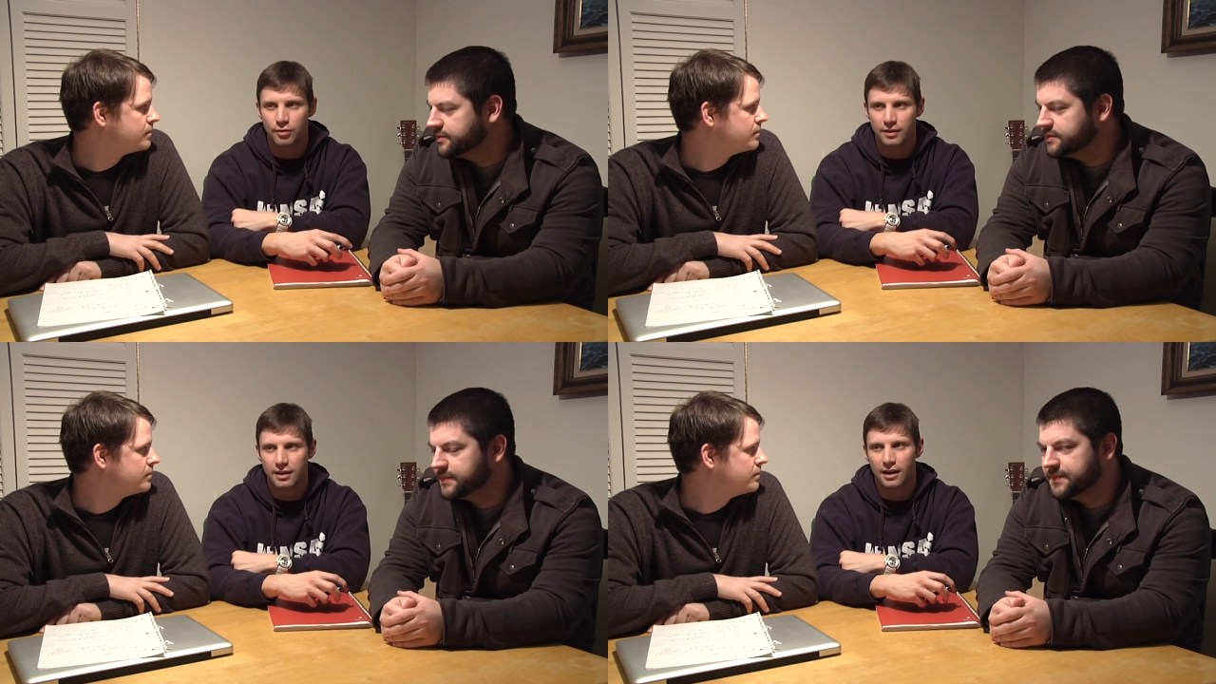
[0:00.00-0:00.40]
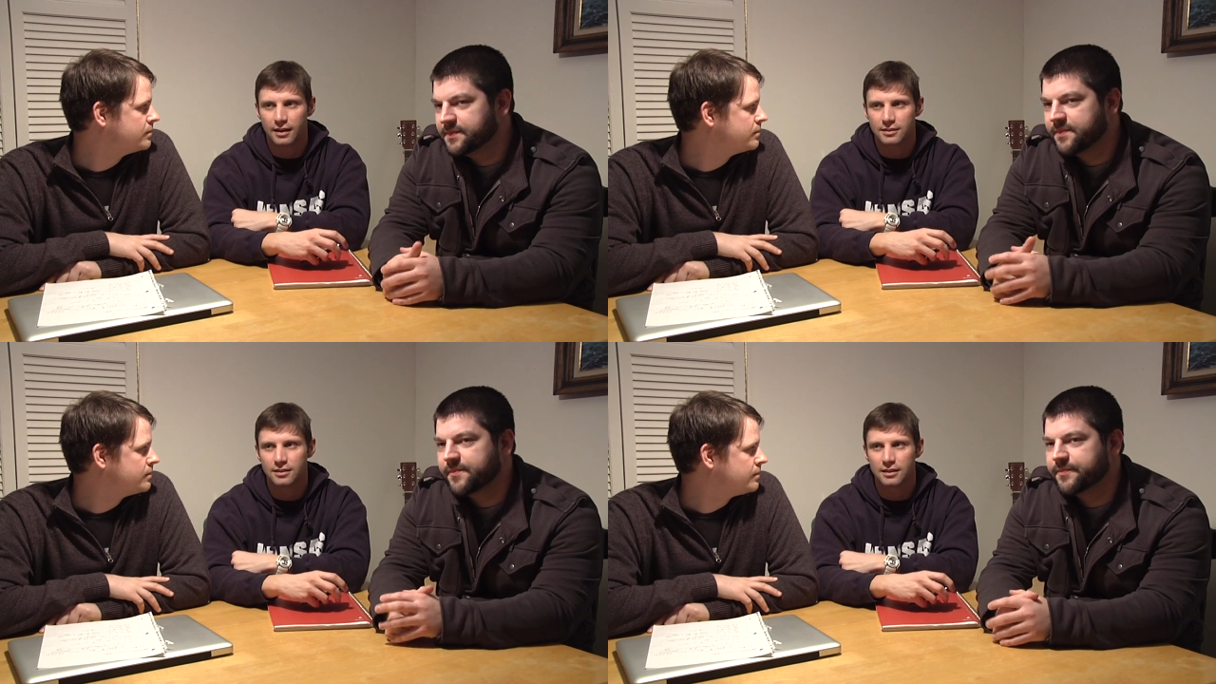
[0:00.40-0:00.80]
Speaker 1: goofy
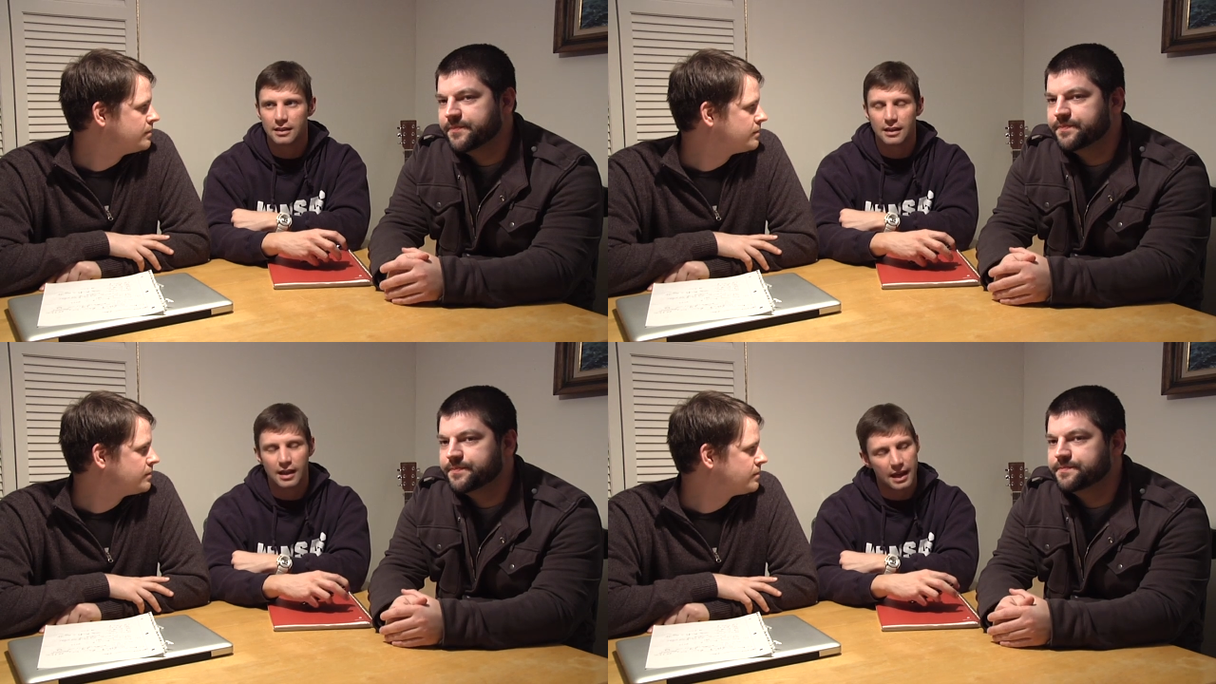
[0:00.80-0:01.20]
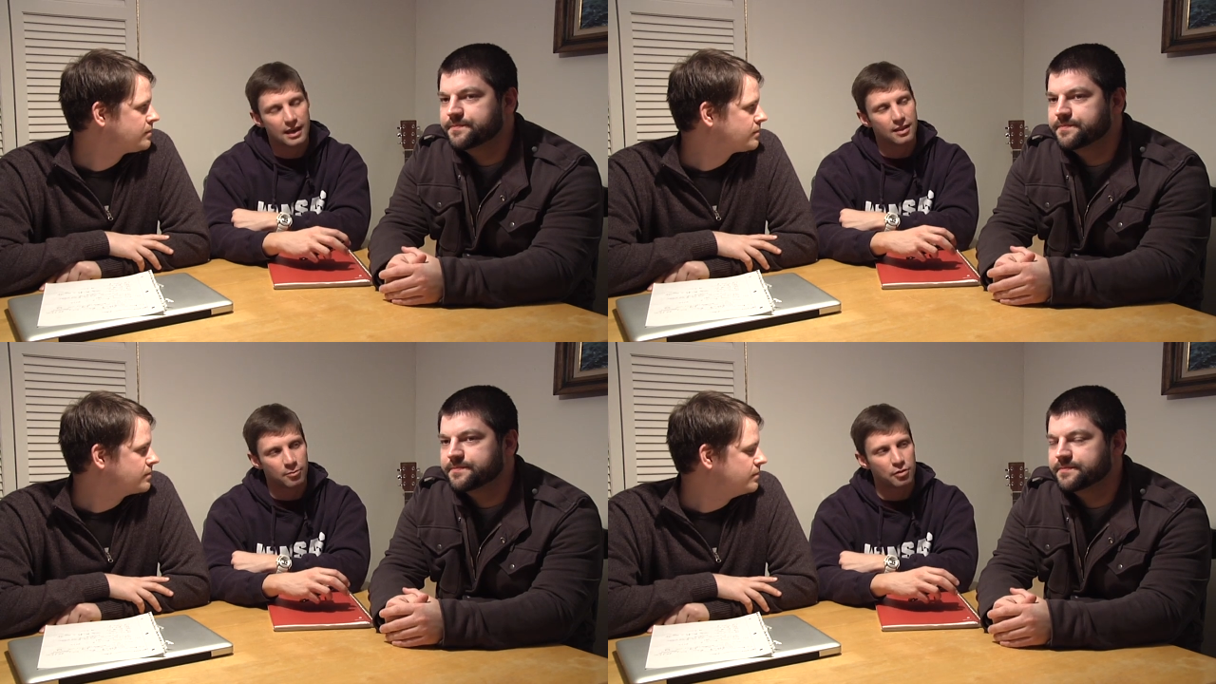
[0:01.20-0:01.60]
character,
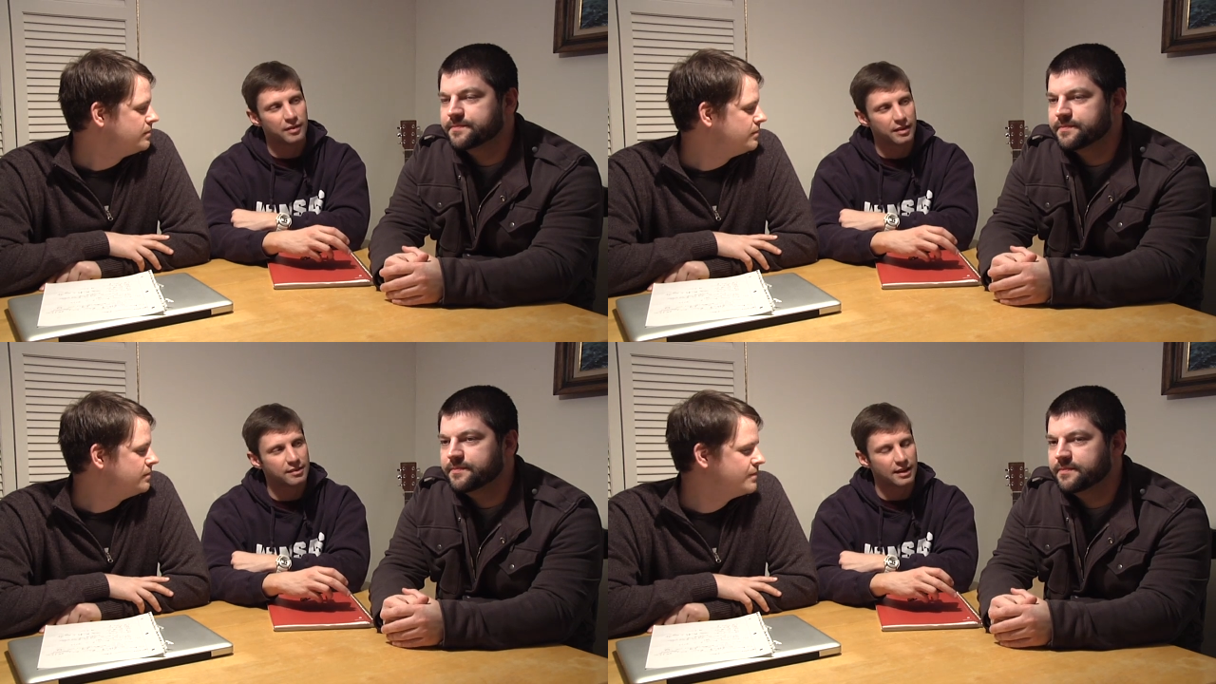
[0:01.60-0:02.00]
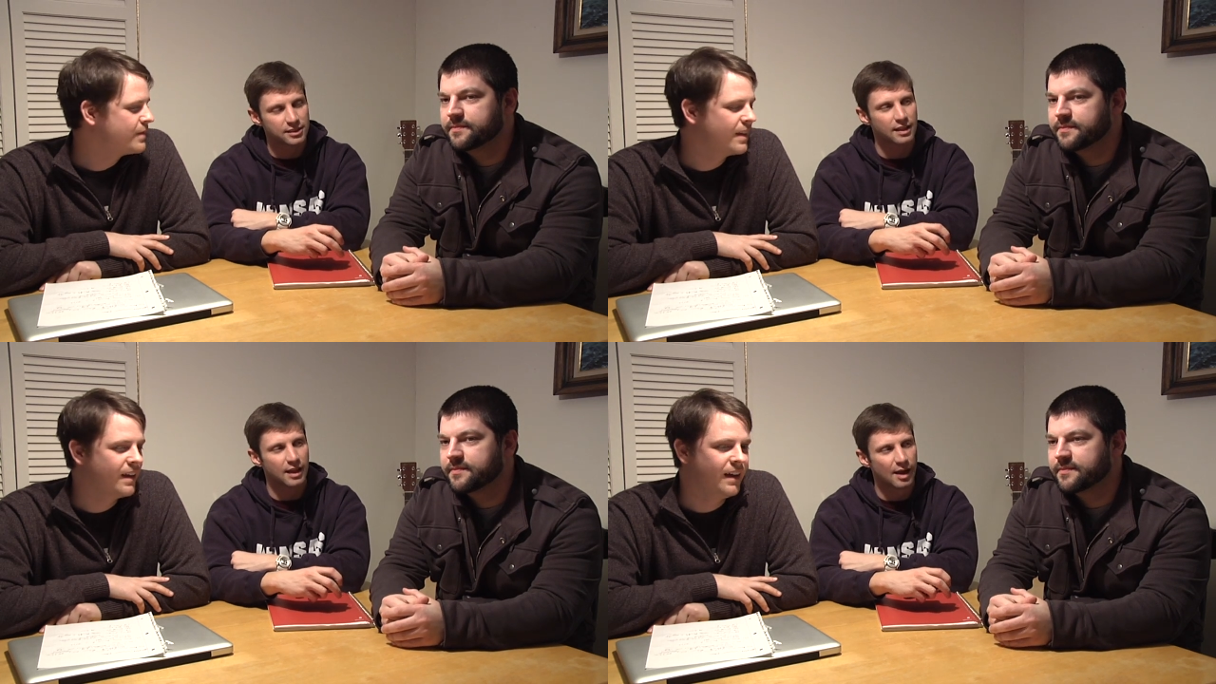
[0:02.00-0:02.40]
and in the movie, he's
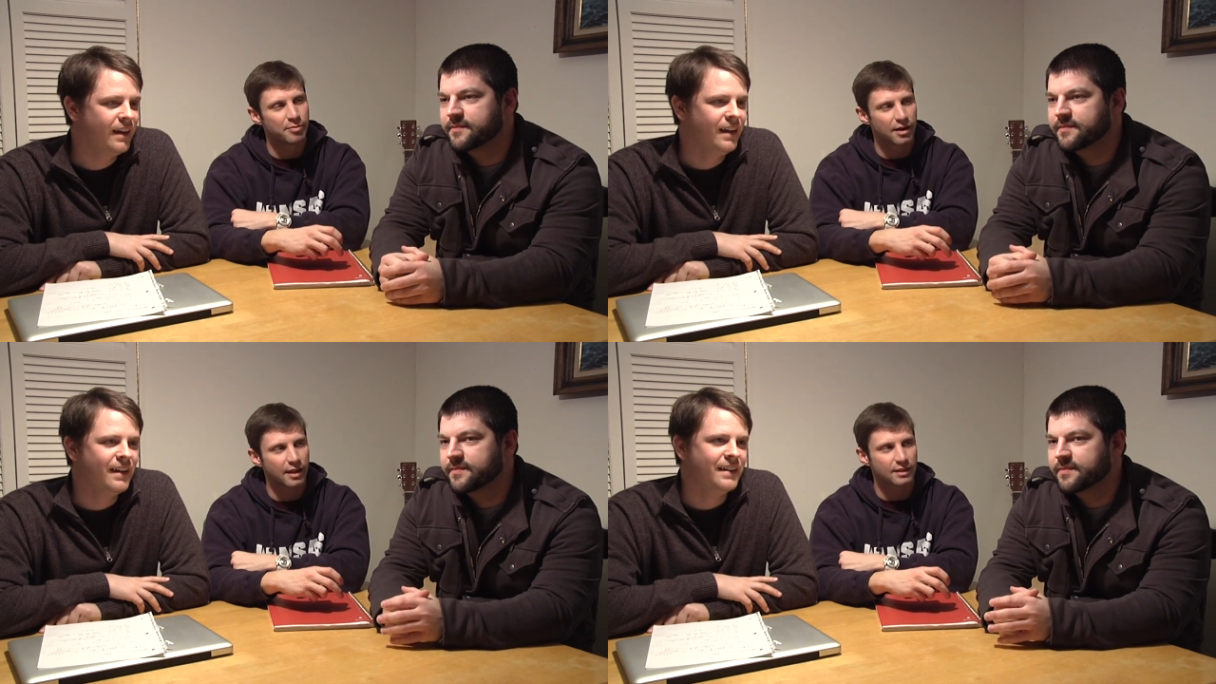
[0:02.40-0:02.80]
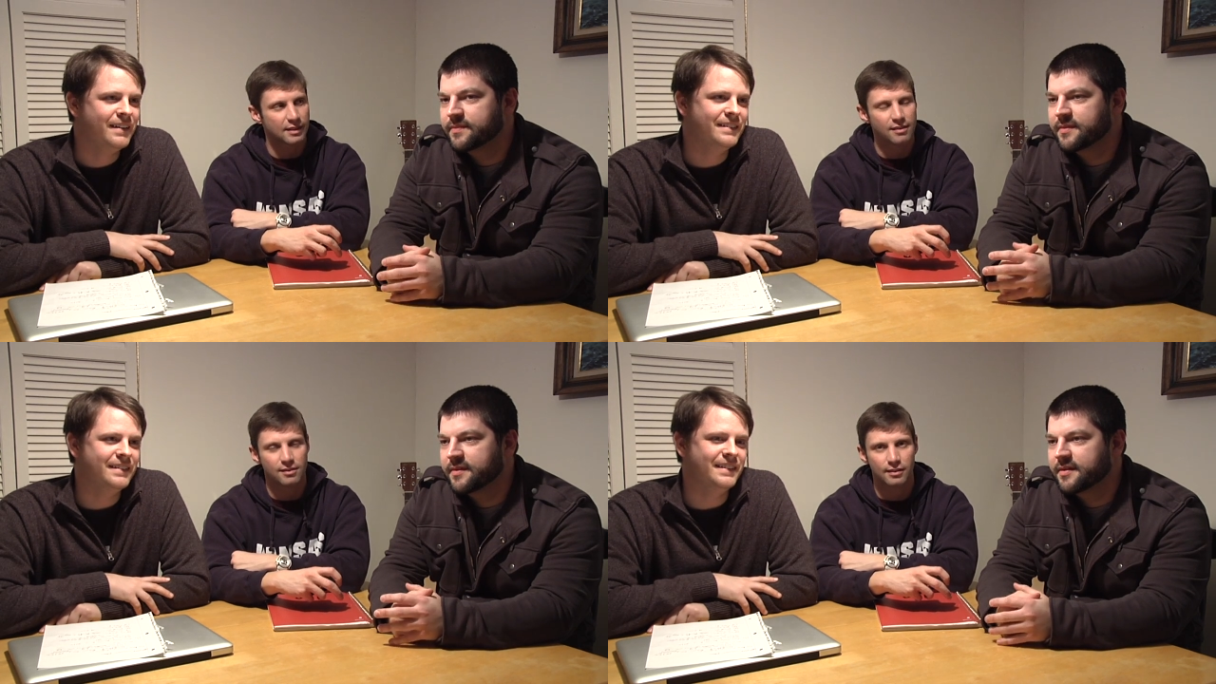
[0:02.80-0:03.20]
actually a lot better. Like
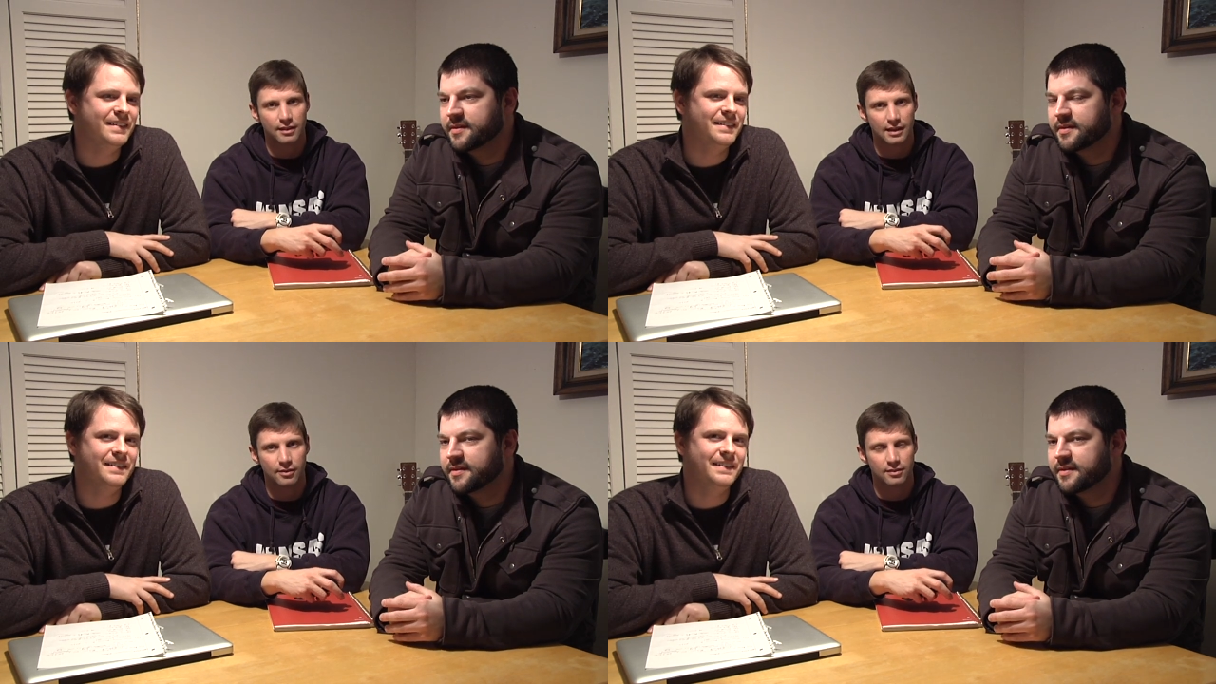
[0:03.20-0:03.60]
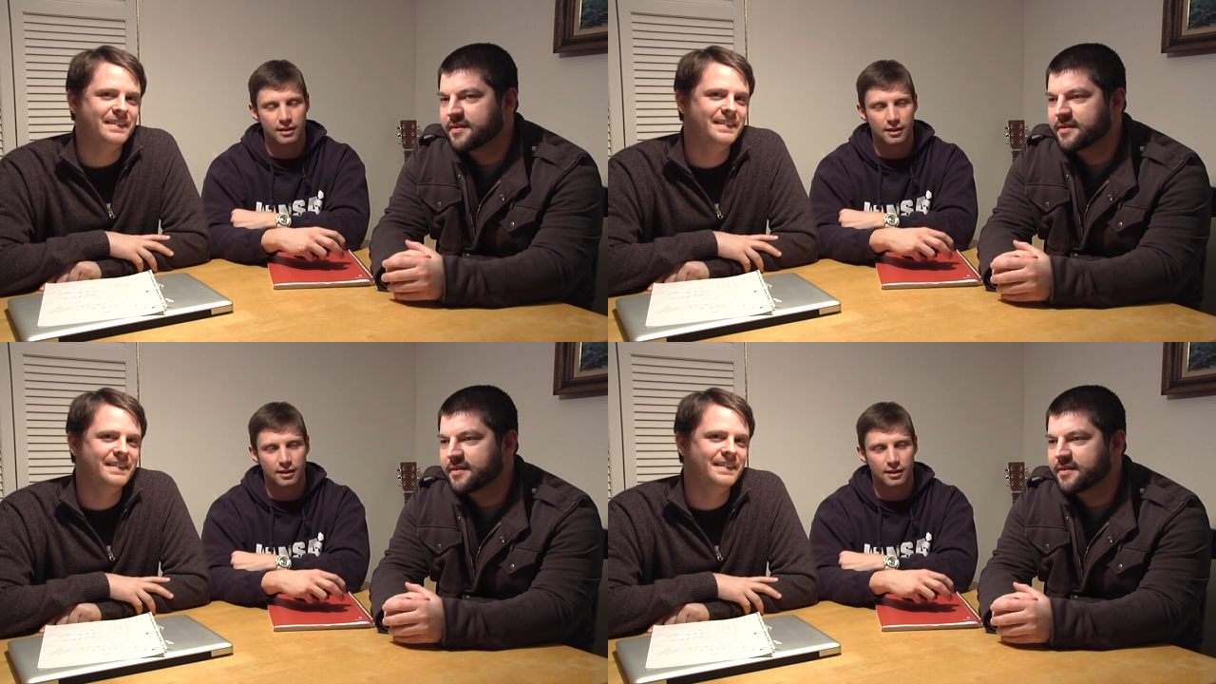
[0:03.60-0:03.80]
that's the only thing I was like.